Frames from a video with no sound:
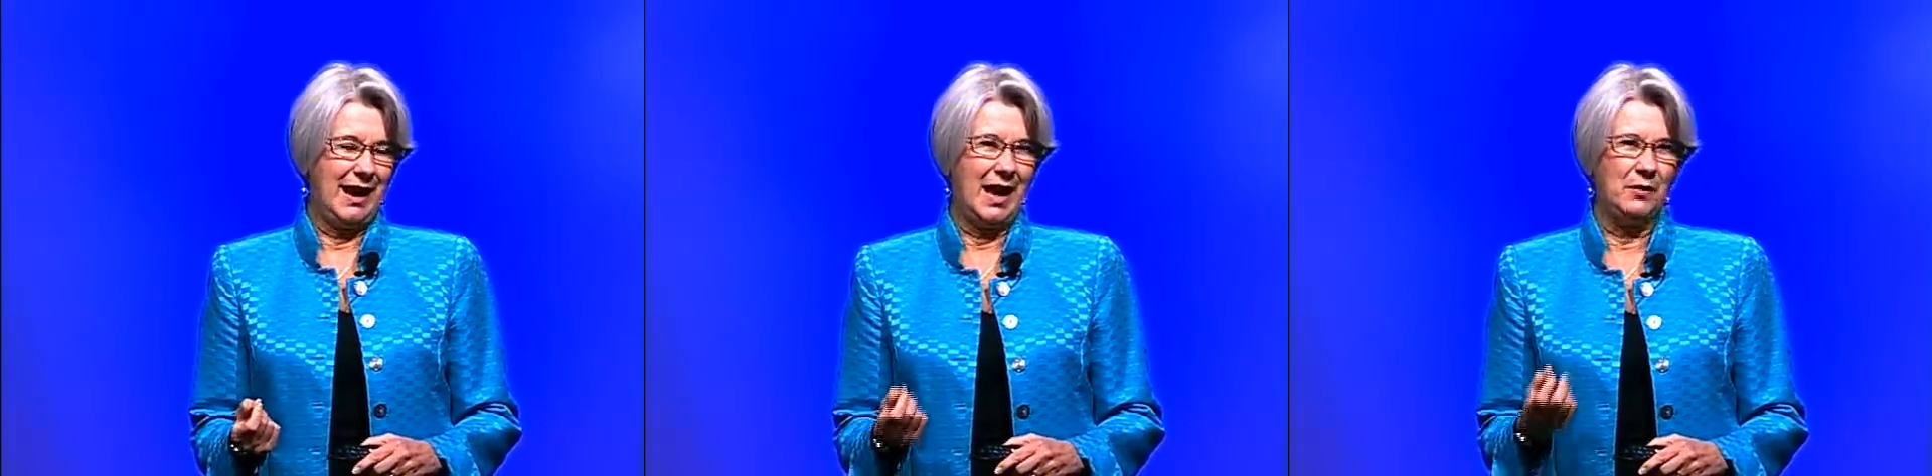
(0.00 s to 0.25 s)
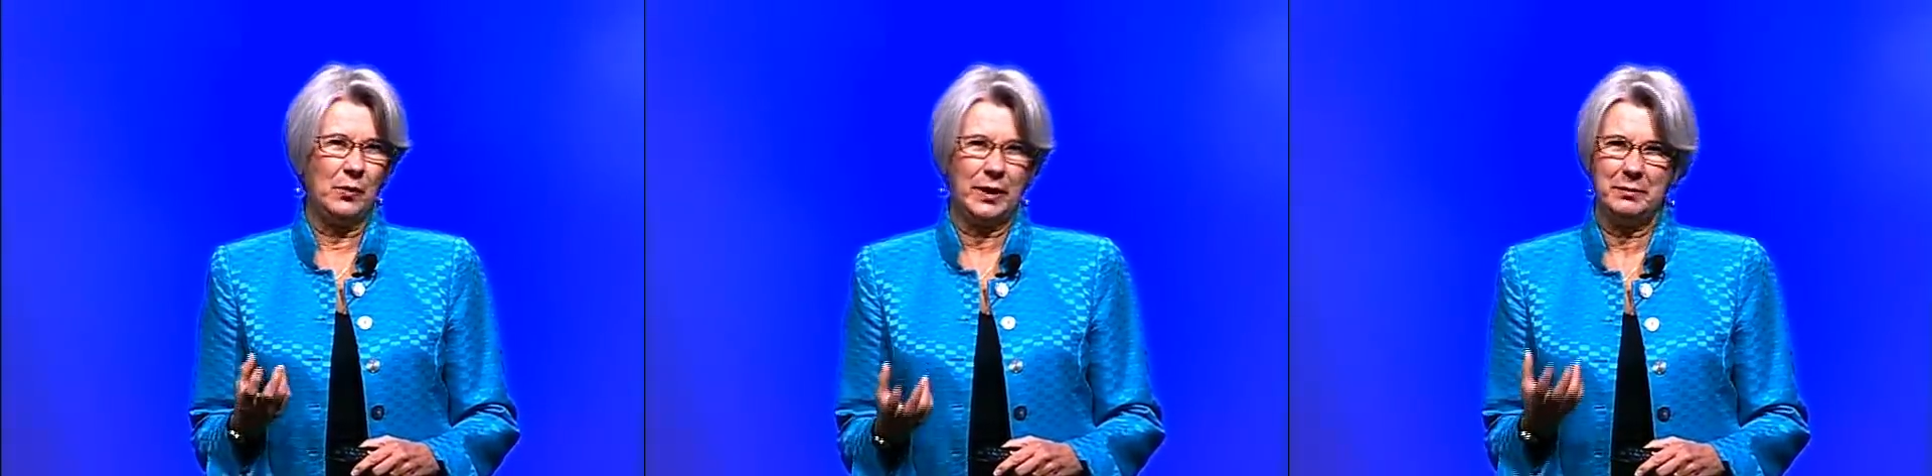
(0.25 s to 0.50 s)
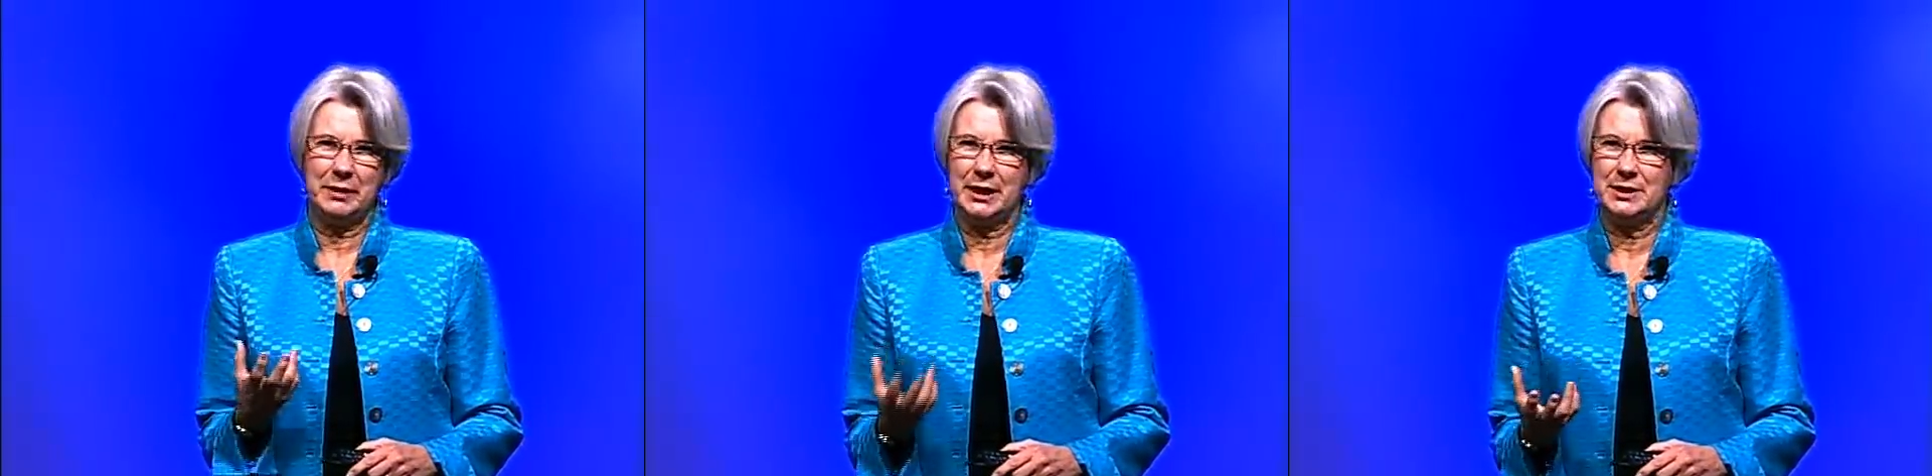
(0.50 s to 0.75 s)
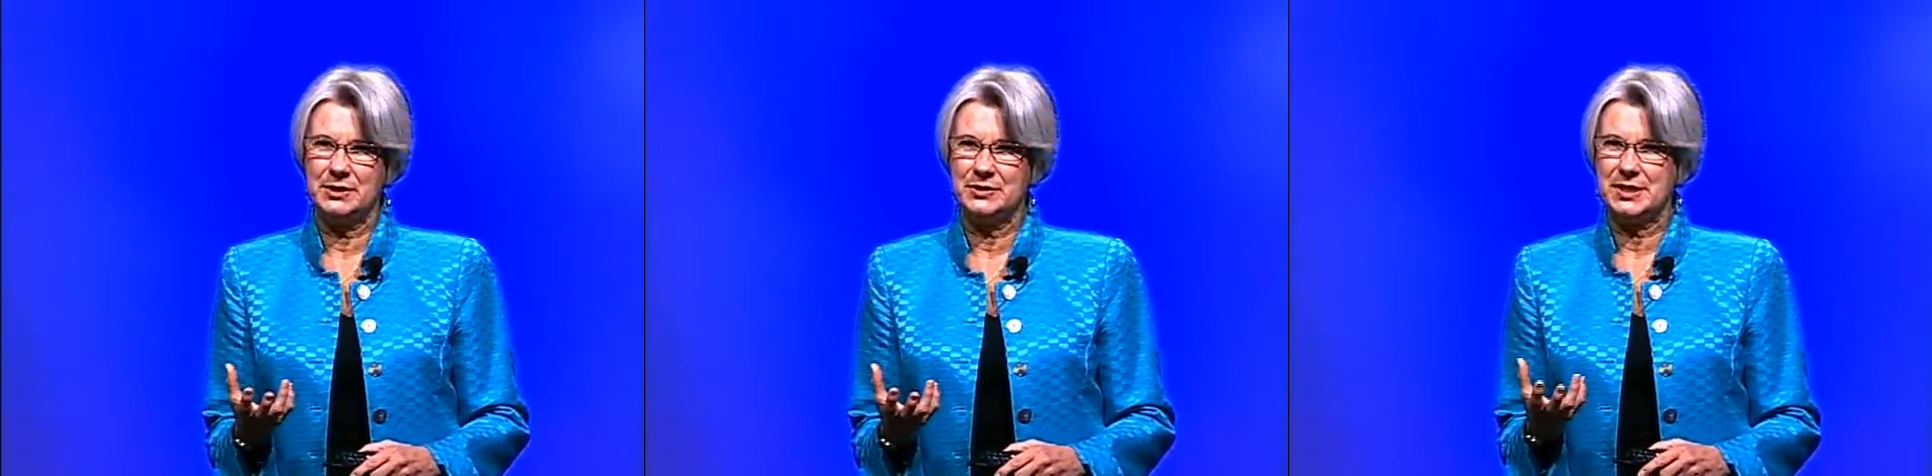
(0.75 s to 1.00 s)
And what I'm going
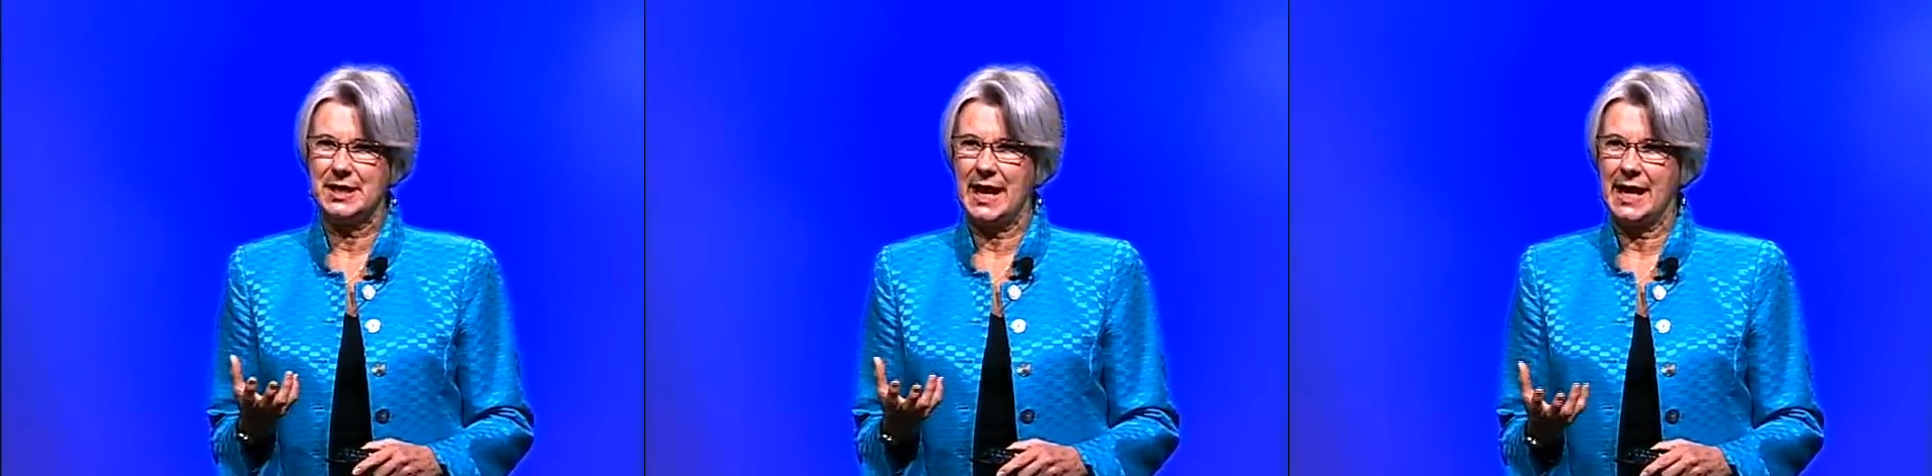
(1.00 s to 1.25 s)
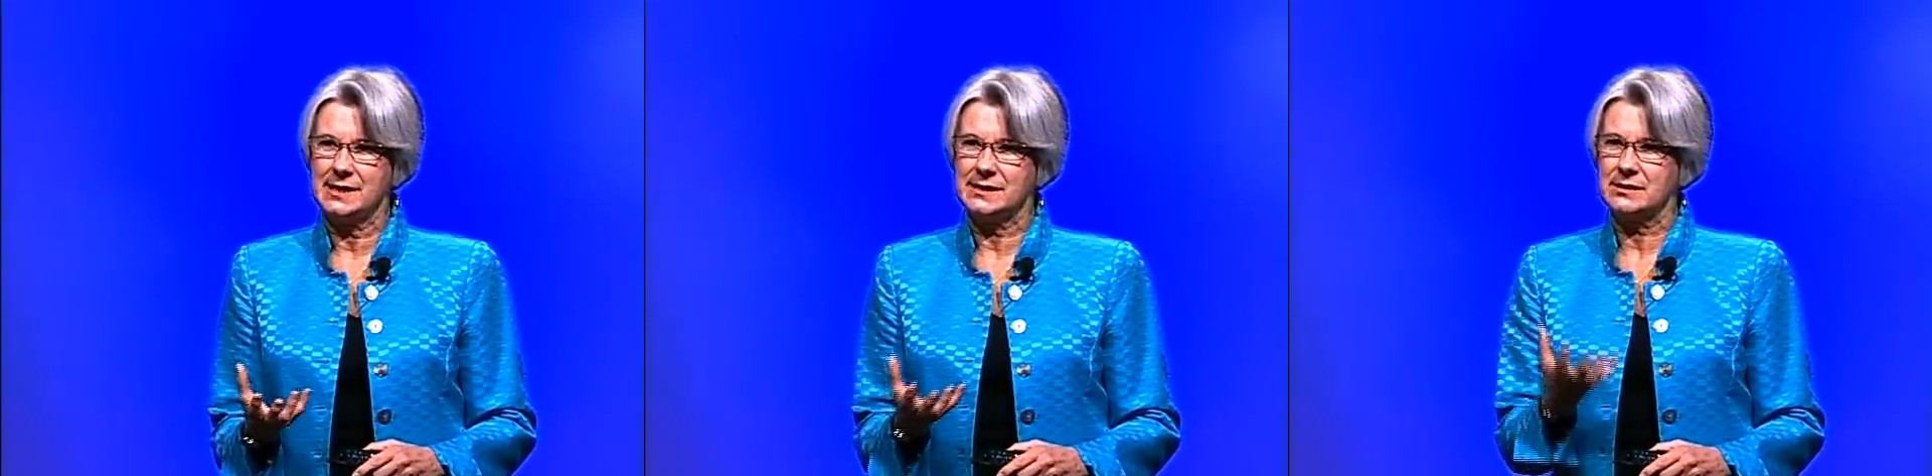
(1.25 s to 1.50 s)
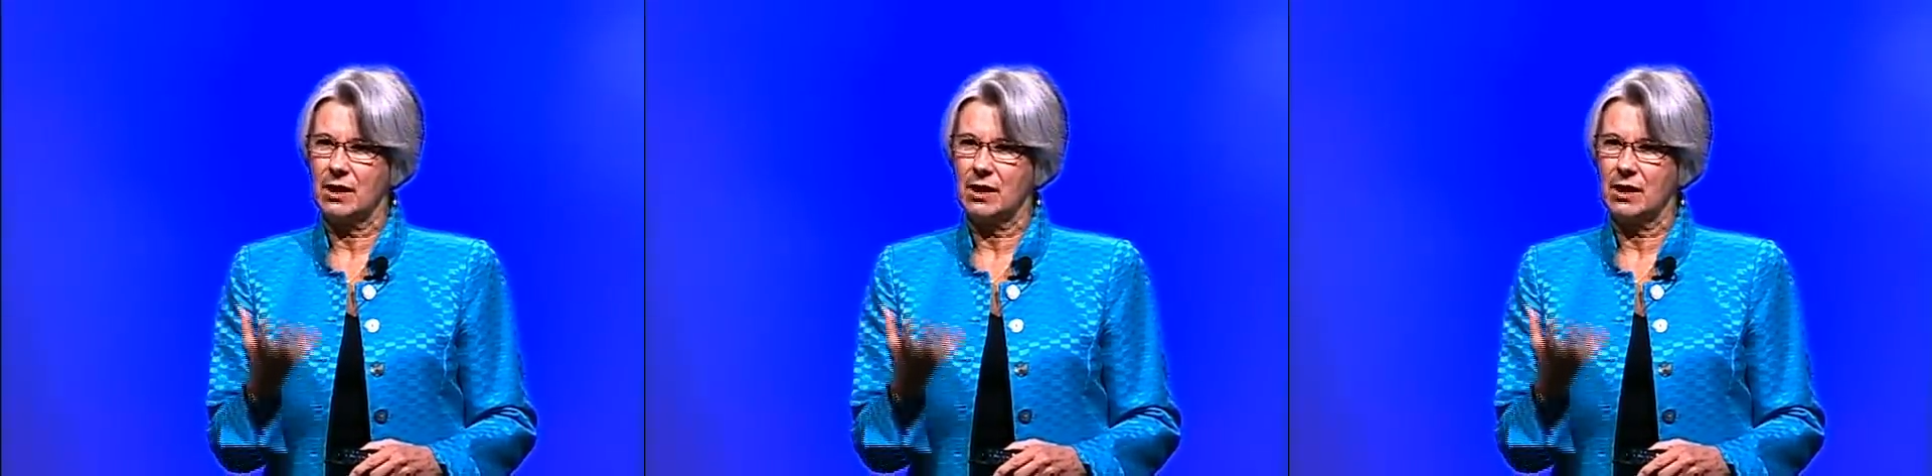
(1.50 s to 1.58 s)
to do today is